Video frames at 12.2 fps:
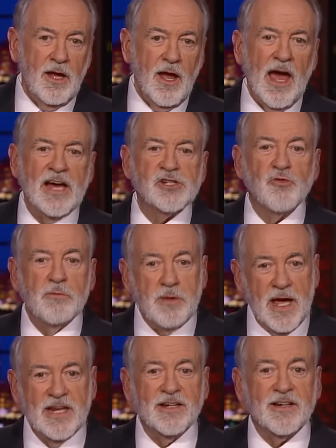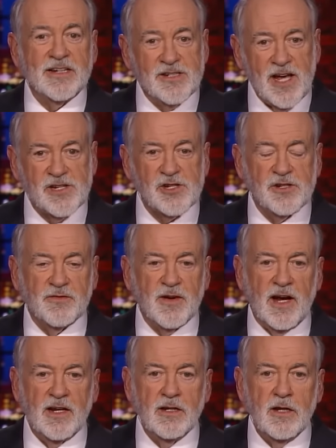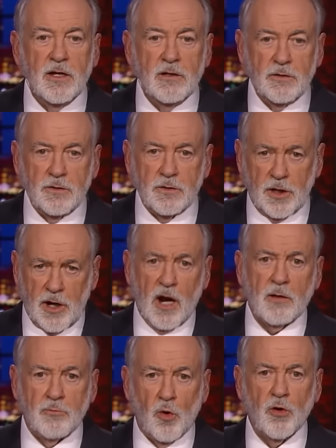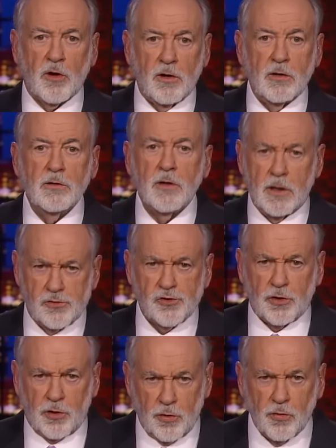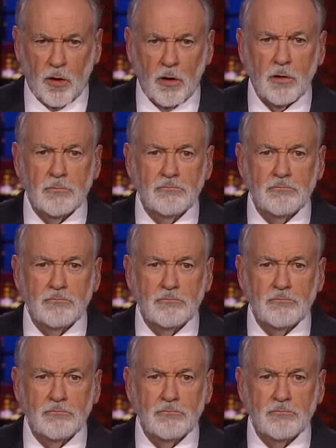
has repeatedly testified that our border is secure.